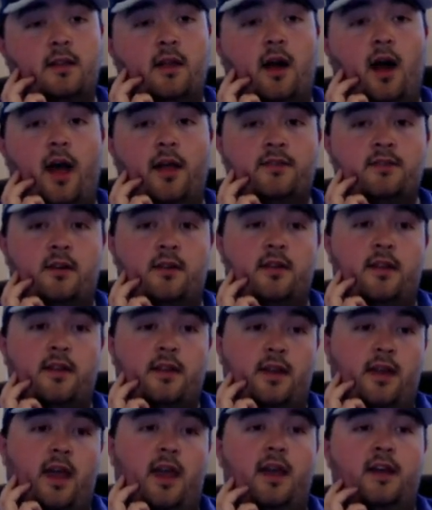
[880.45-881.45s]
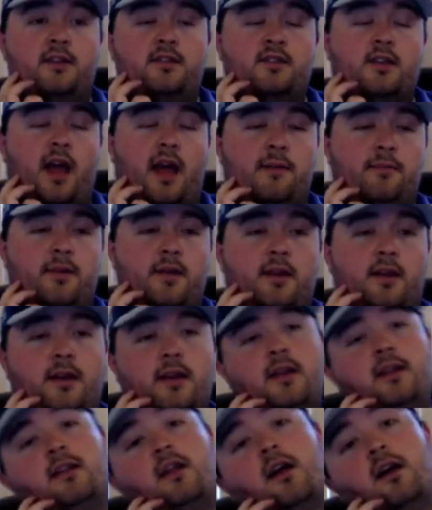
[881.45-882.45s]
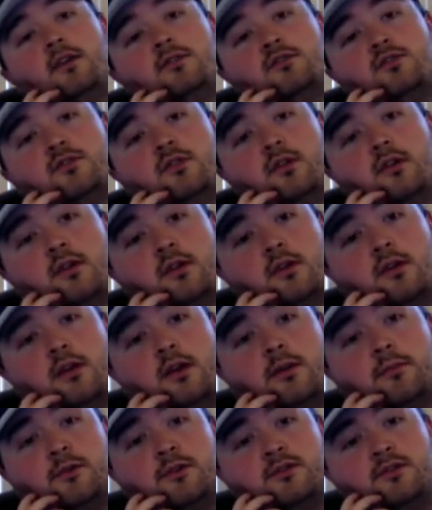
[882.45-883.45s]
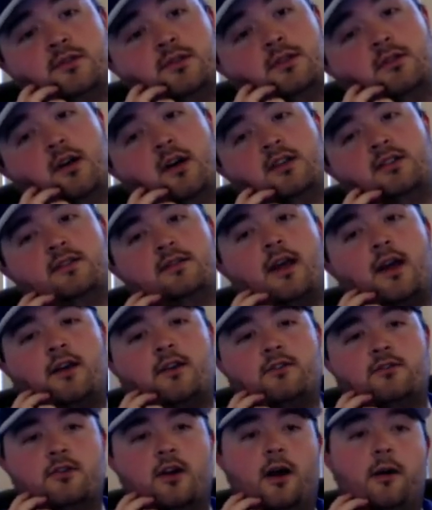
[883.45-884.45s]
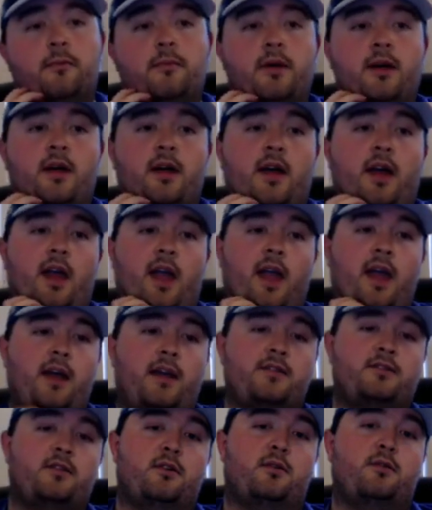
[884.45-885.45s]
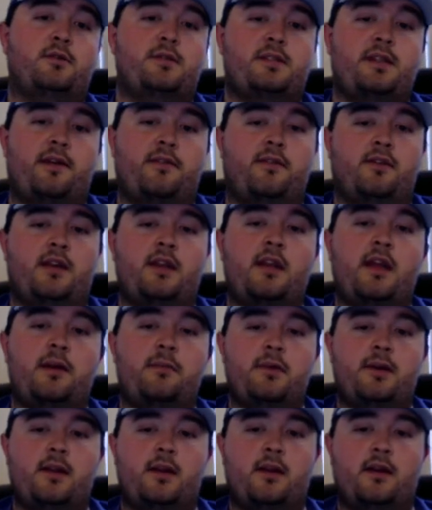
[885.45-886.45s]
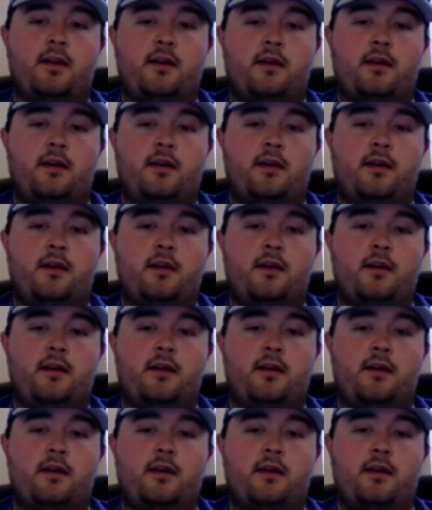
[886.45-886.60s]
I saw that the gauge had been an an emergency launch Decker drum, and so it was definitely inhibiting